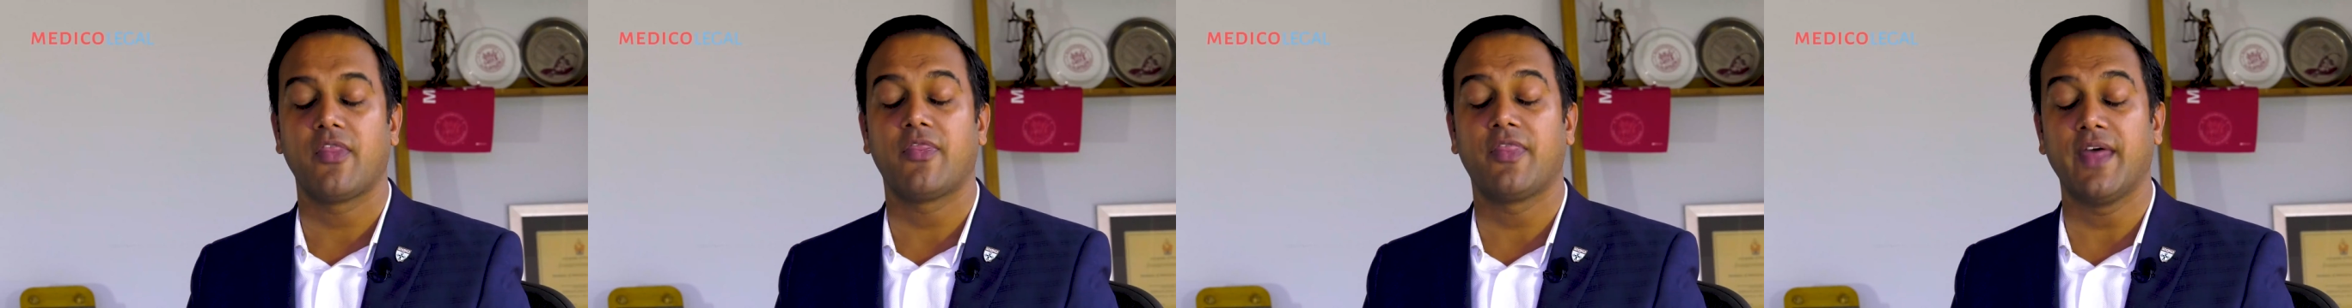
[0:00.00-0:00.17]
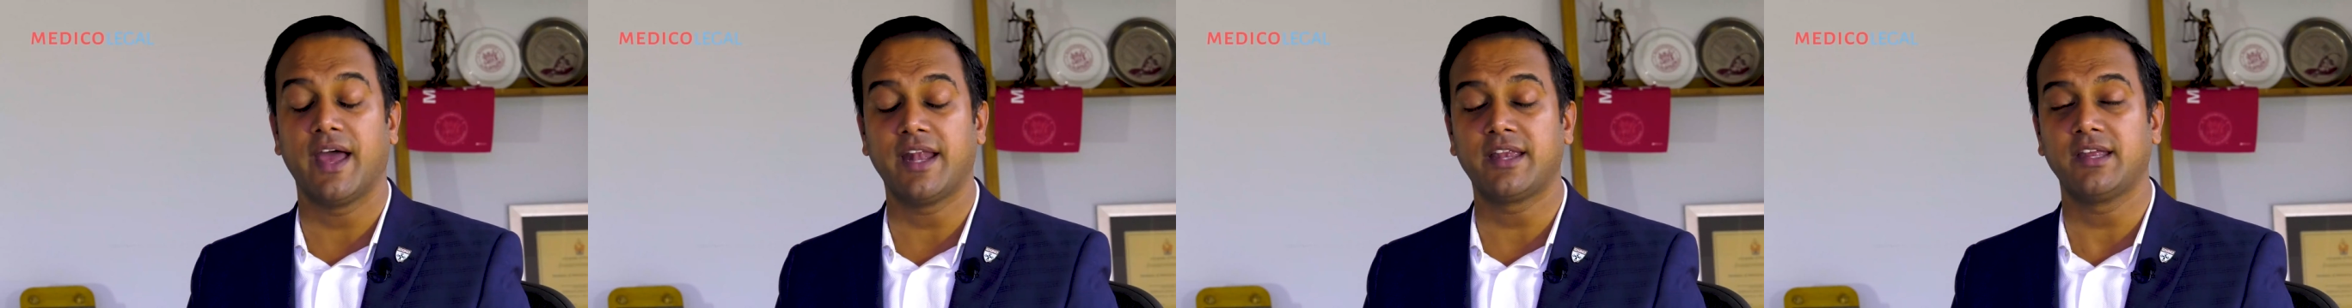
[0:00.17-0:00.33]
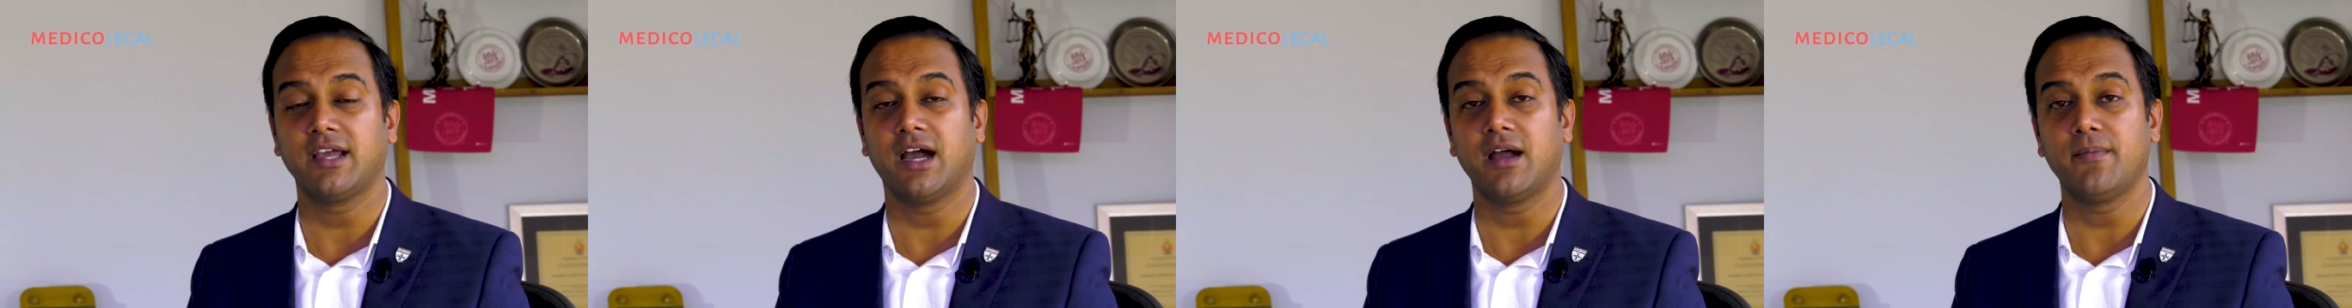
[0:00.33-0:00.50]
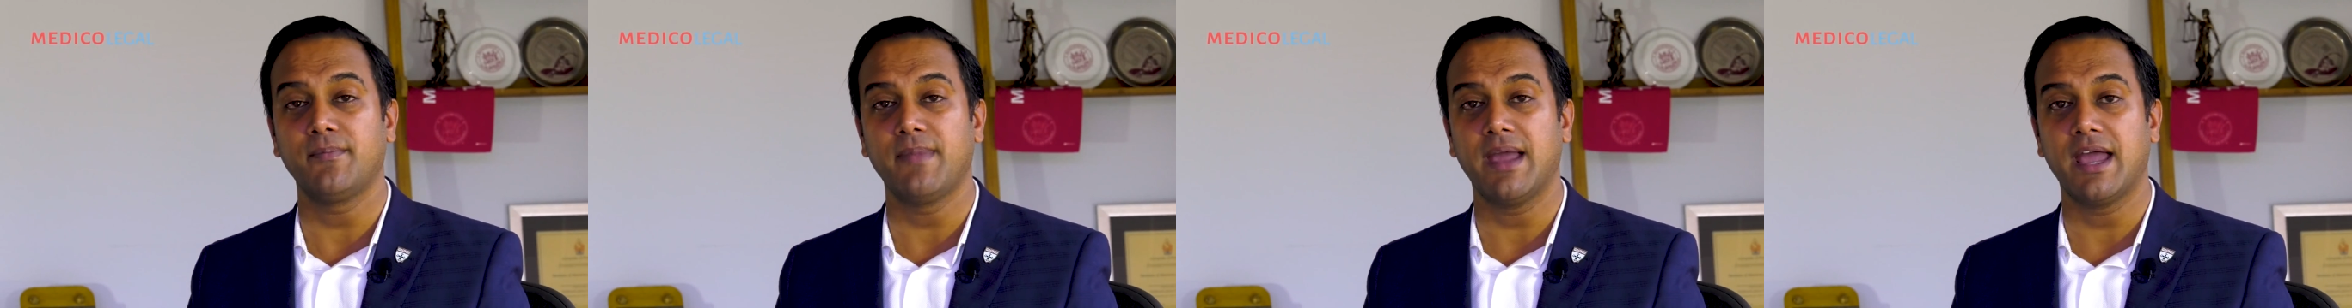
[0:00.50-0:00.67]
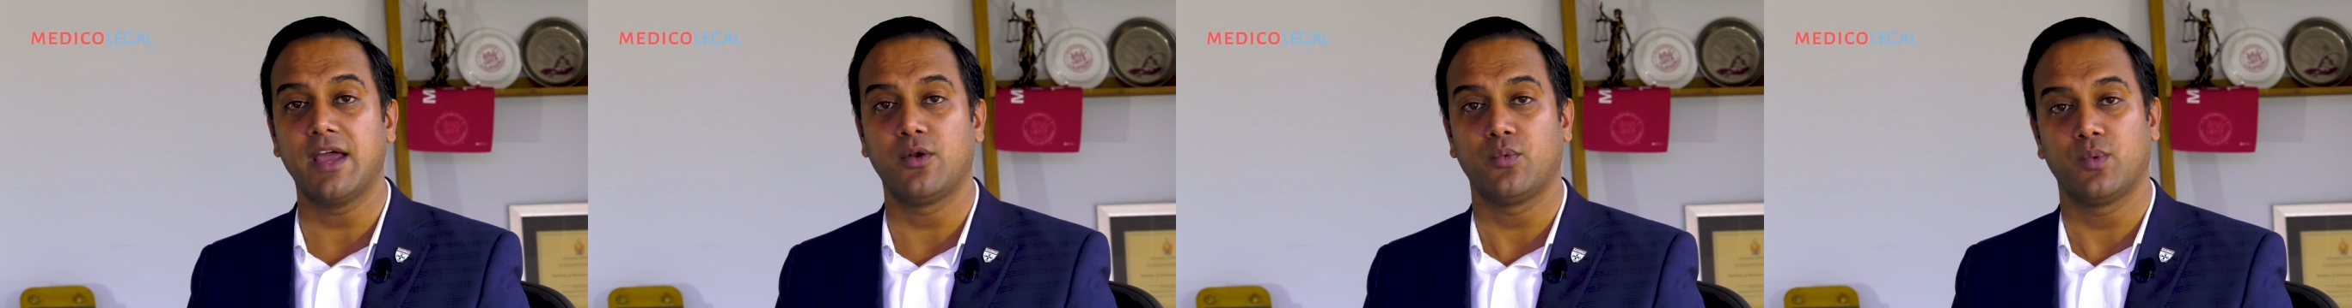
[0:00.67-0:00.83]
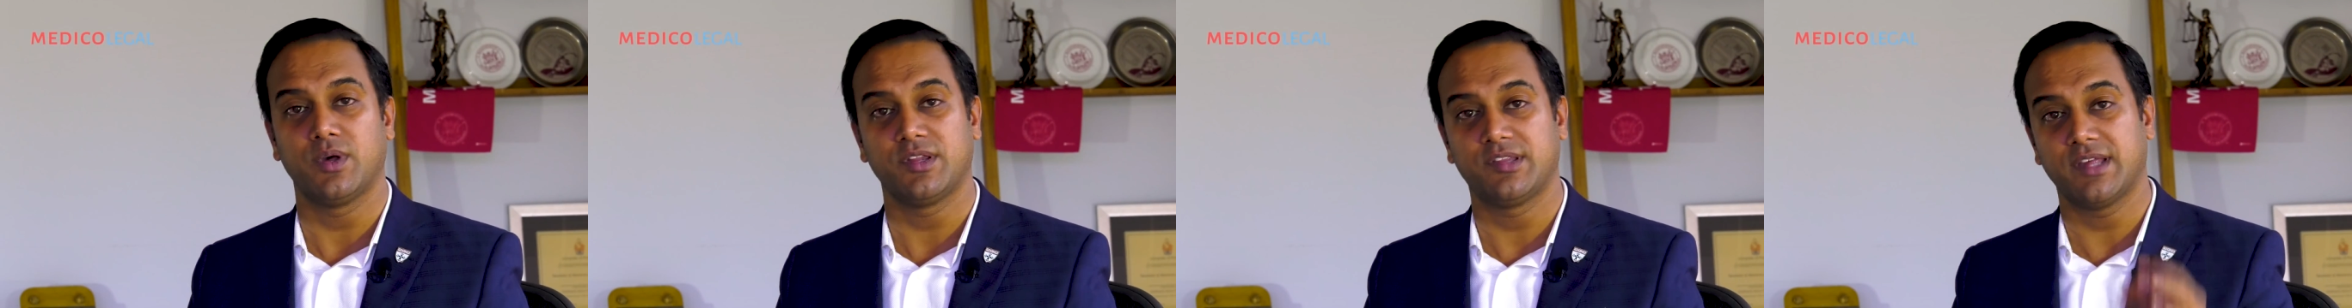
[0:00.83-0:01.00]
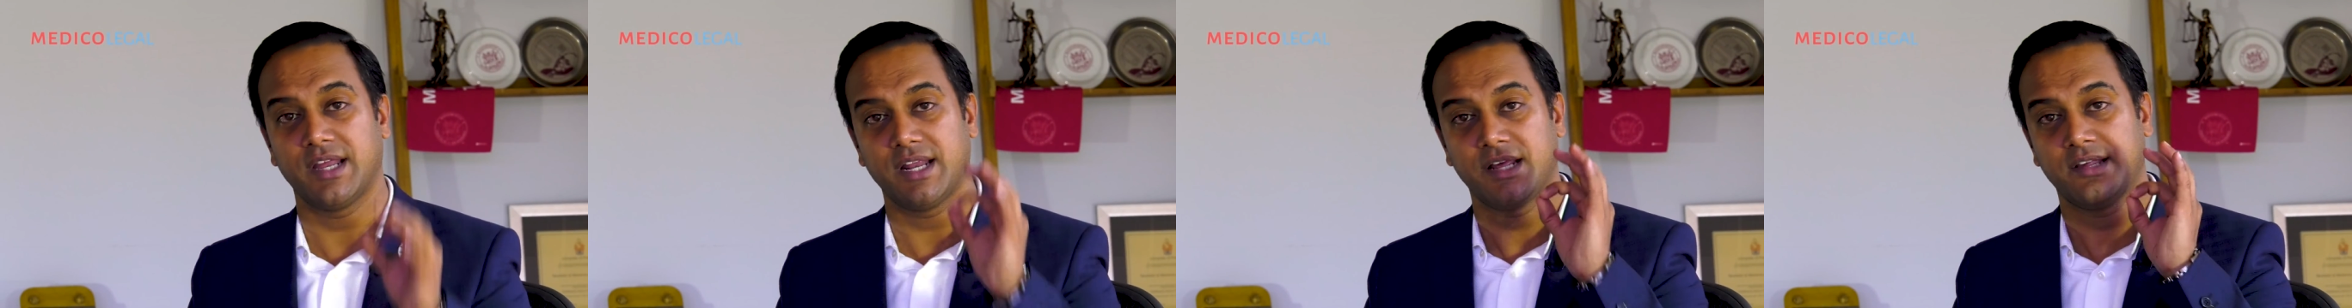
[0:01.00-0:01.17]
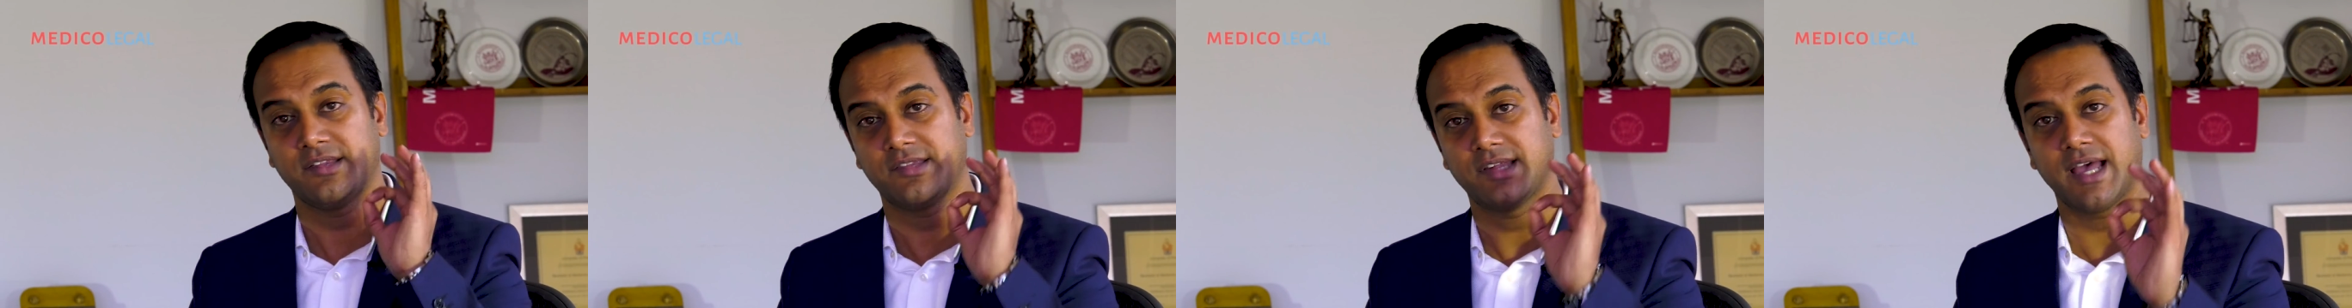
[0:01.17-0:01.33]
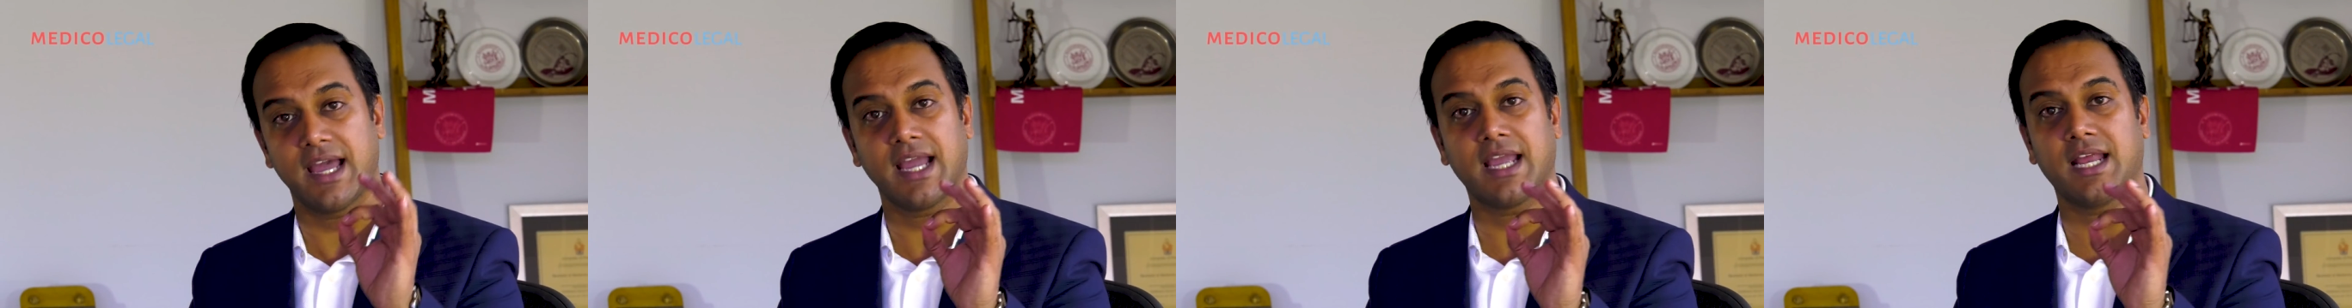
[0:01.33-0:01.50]
That young man was
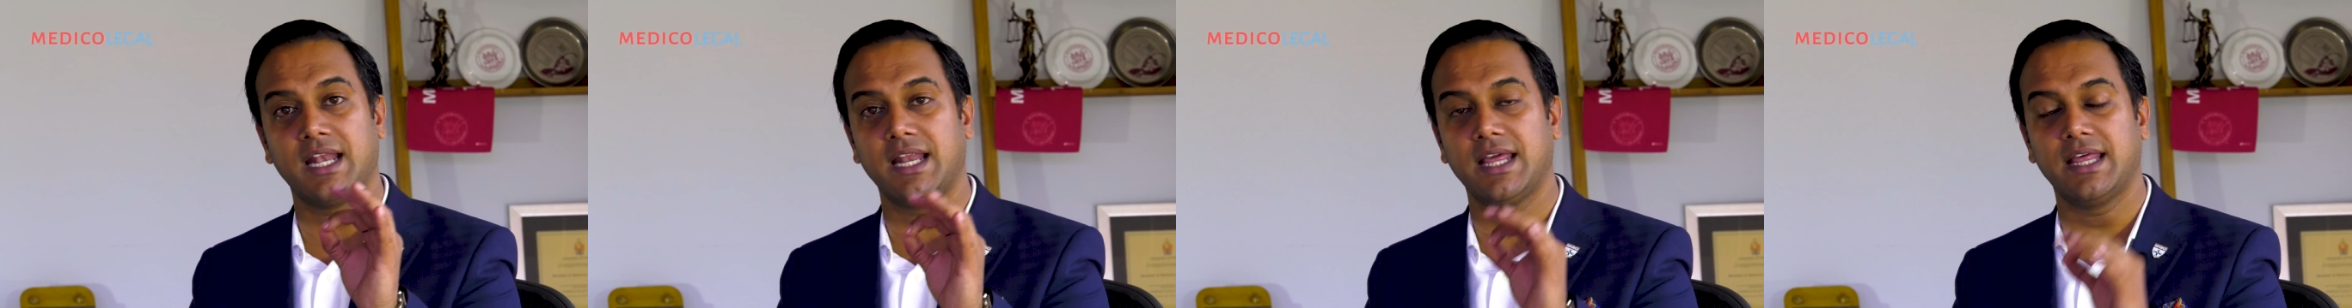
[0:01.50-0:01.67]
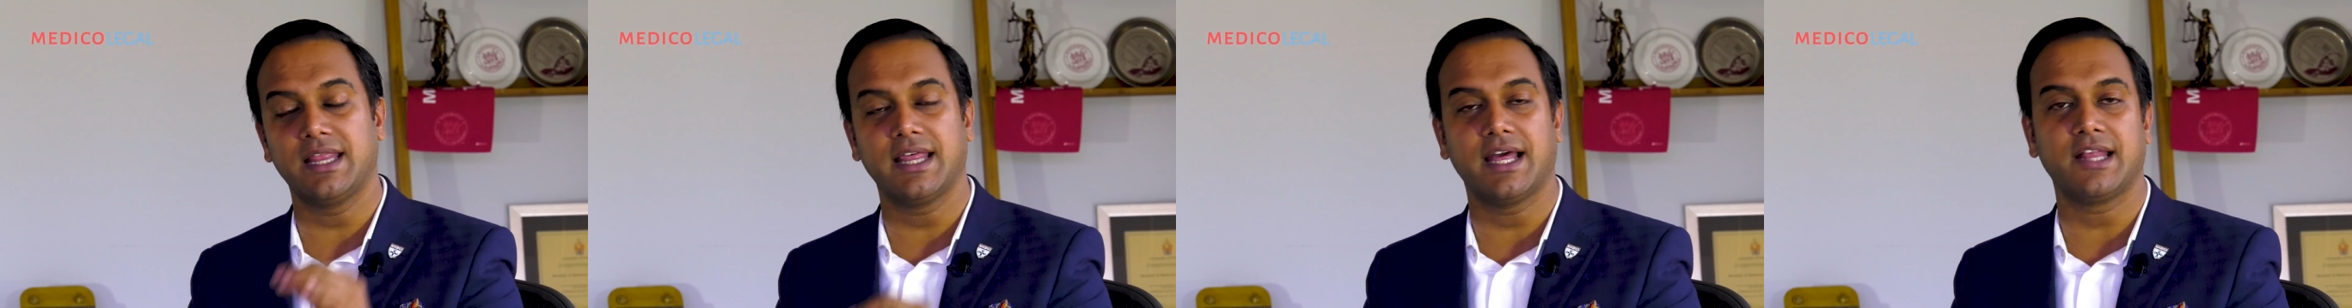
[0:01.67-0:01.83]
exactly